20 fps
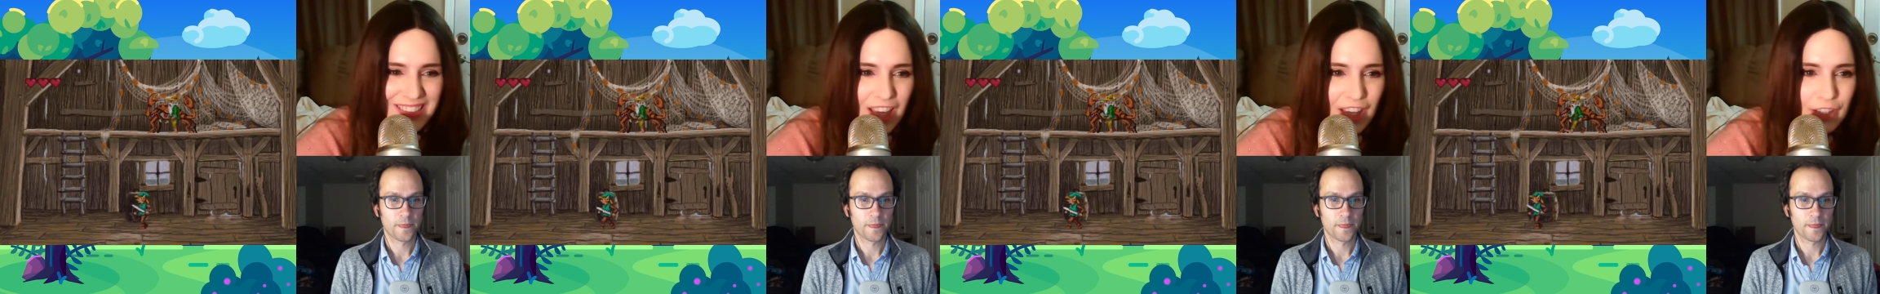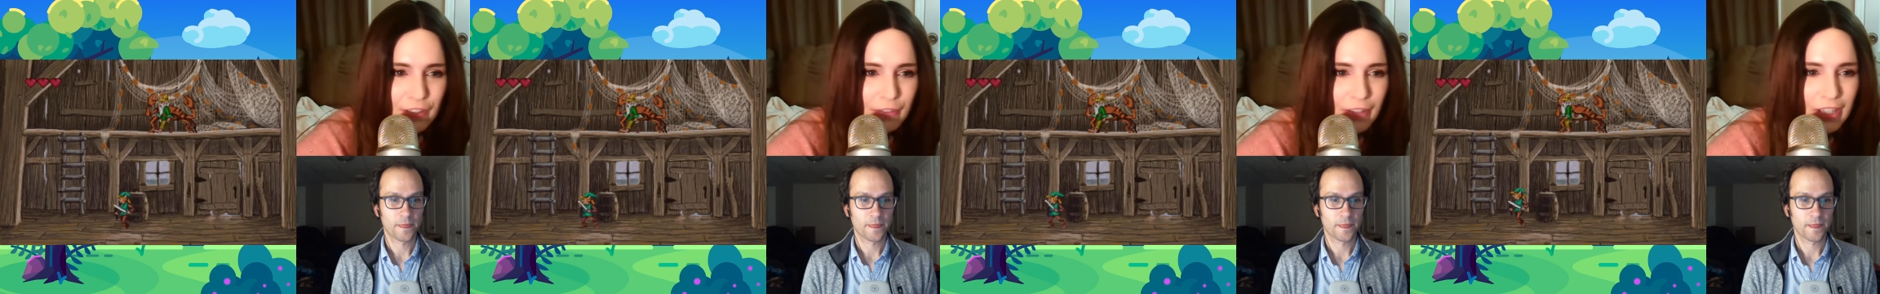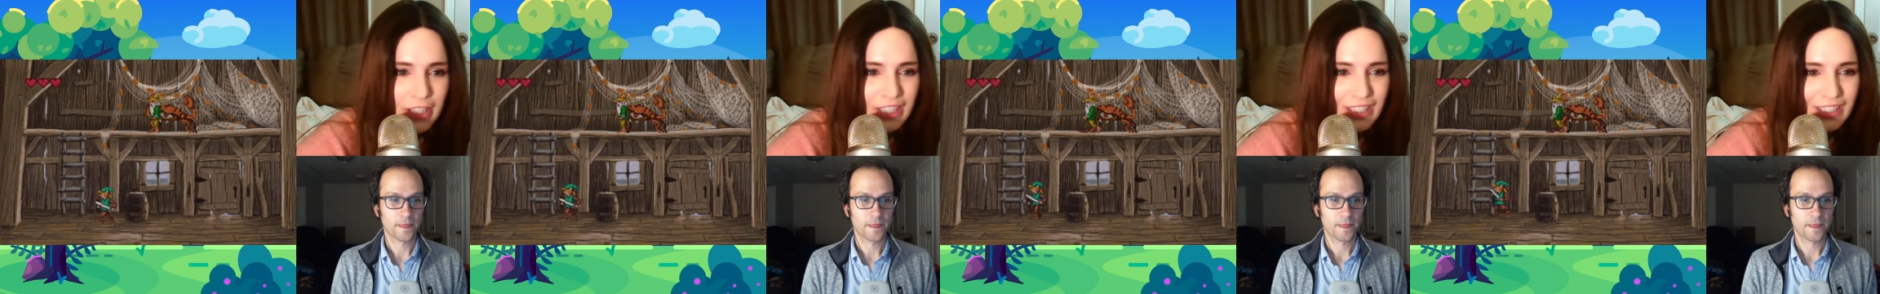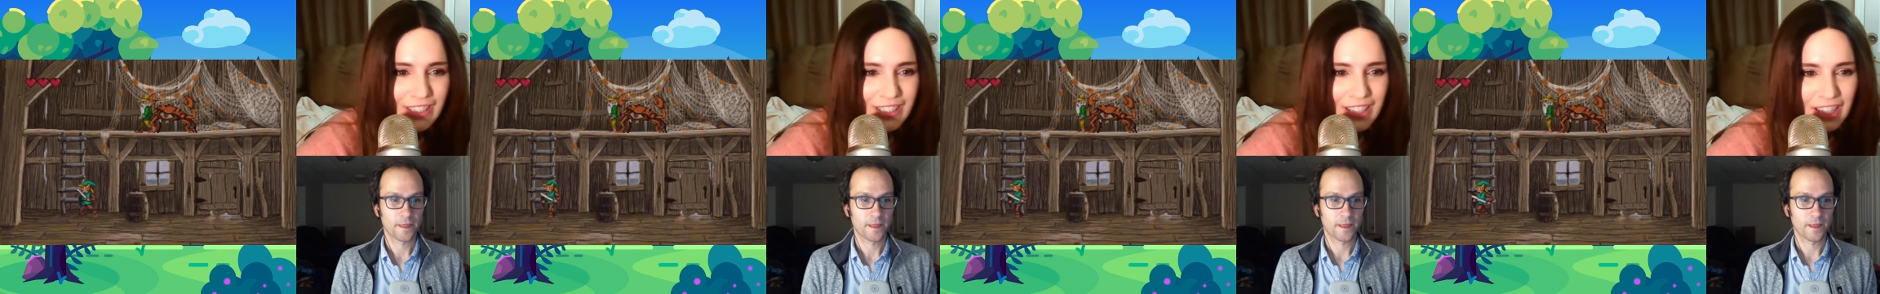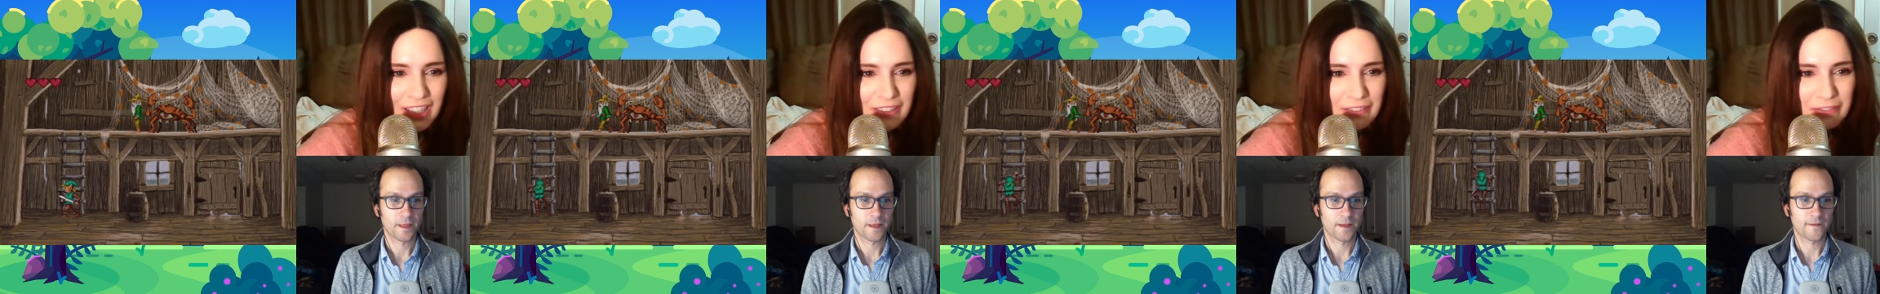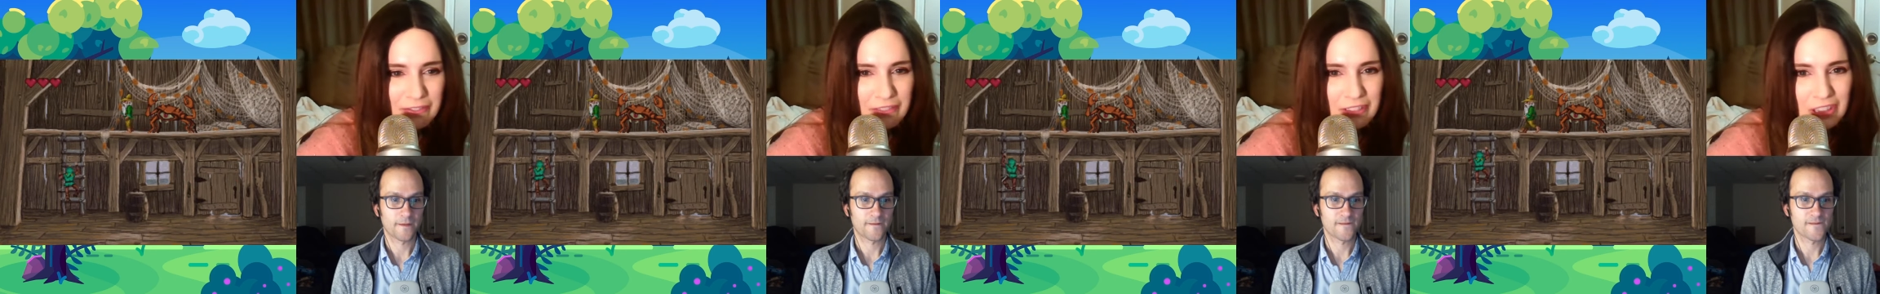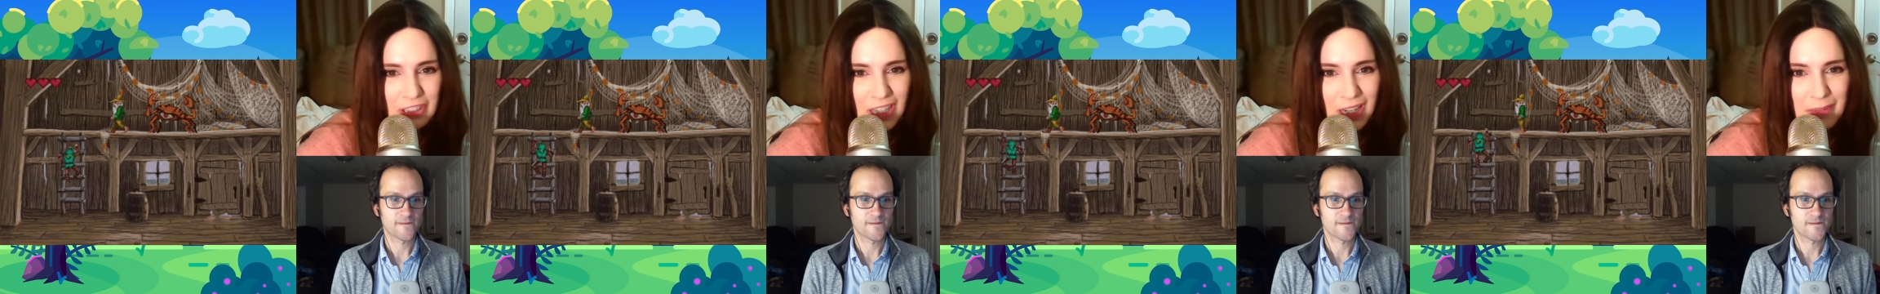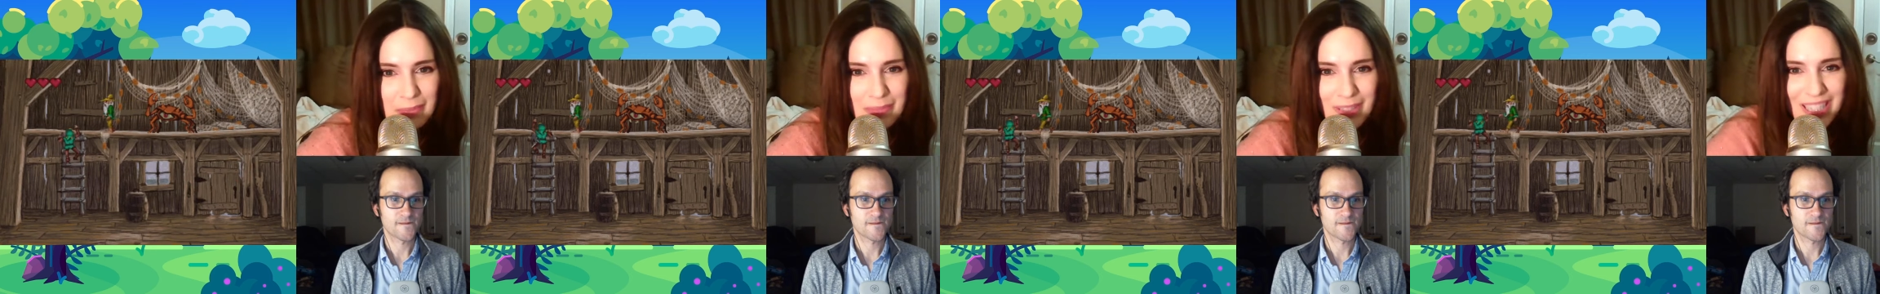Speaker 1: Sign of any kind of
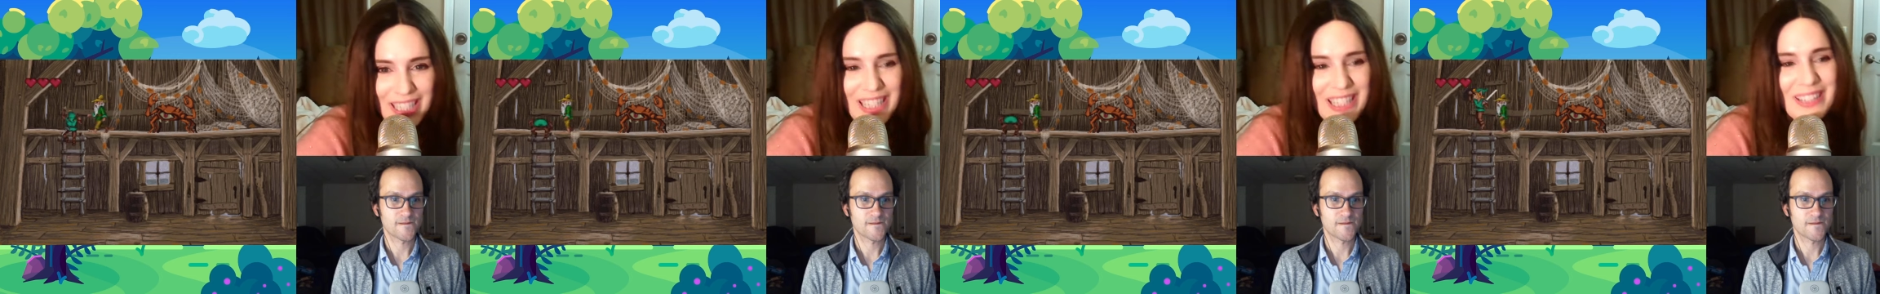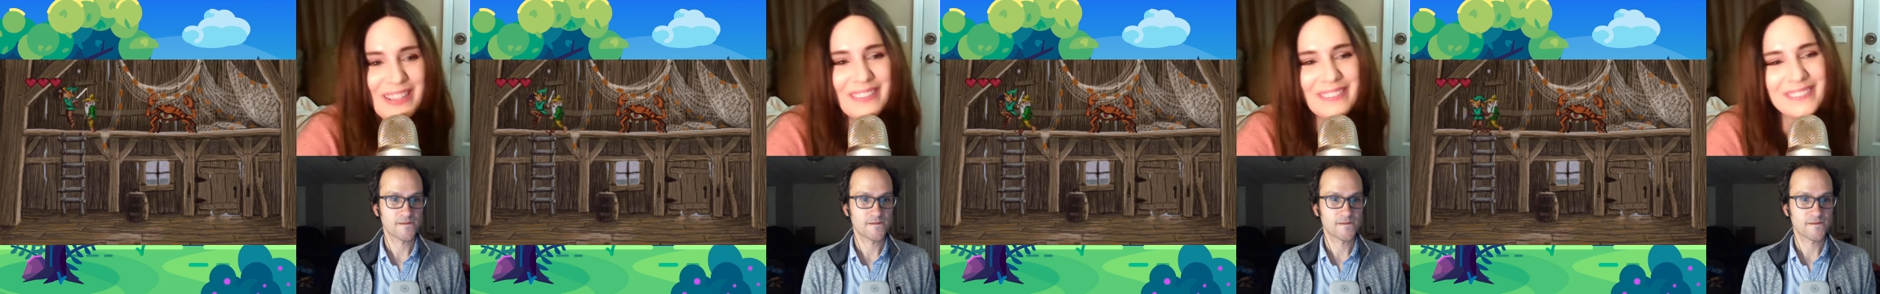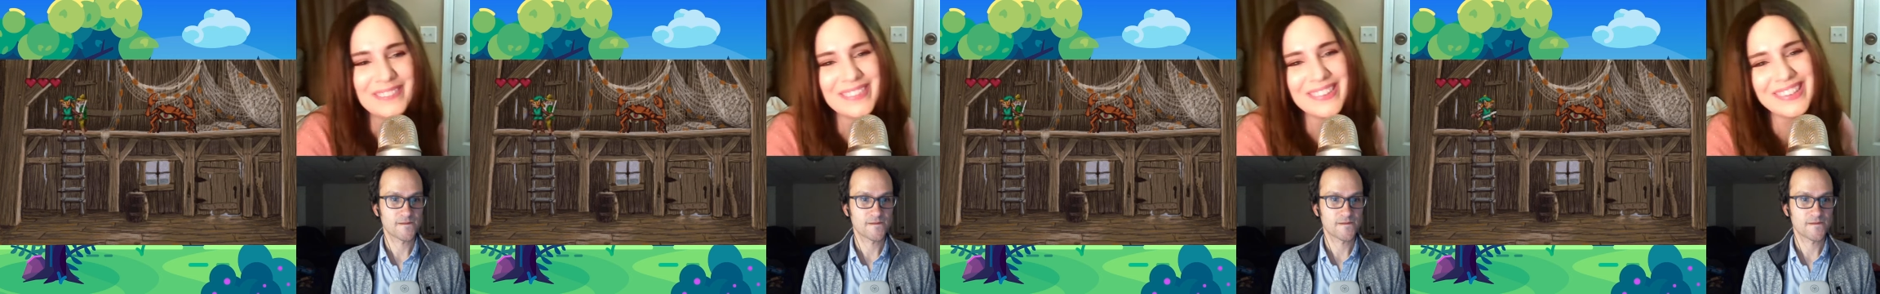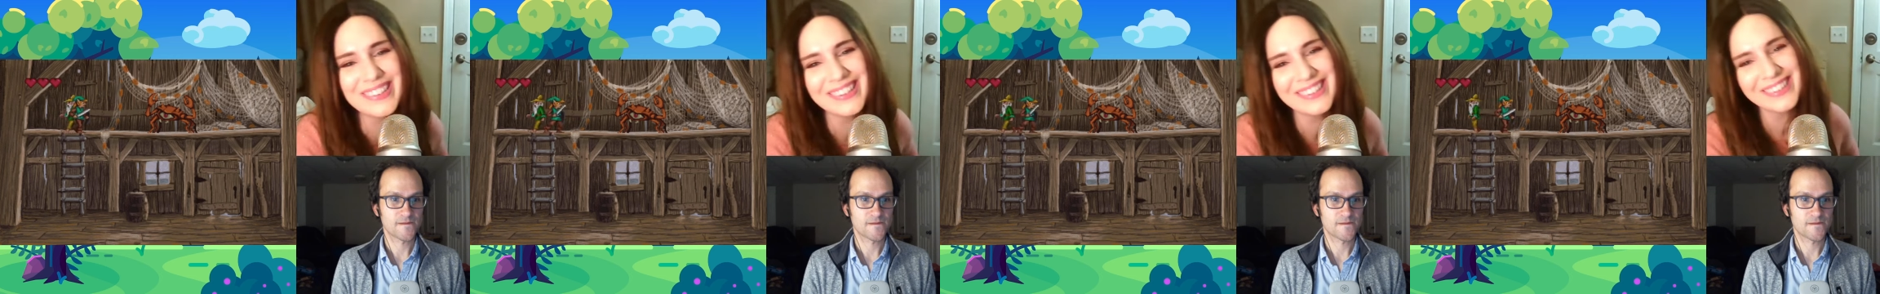crap game.